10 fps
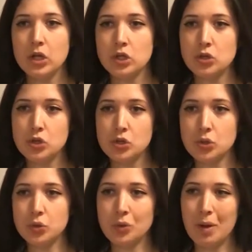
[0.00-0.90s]
You
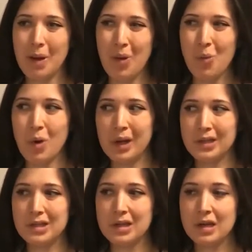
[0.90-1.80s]
do about
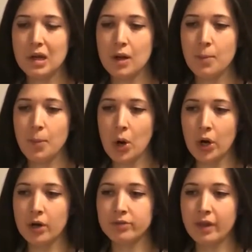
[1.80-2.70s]
1
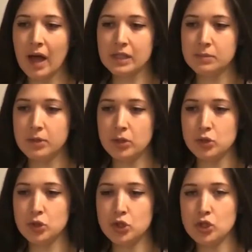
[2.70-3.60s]
part flax meal
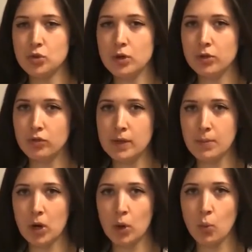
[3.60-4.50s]
to 2 or 3
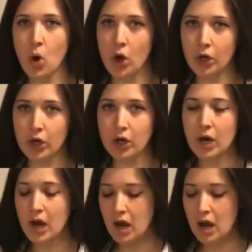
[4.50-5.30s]
part water,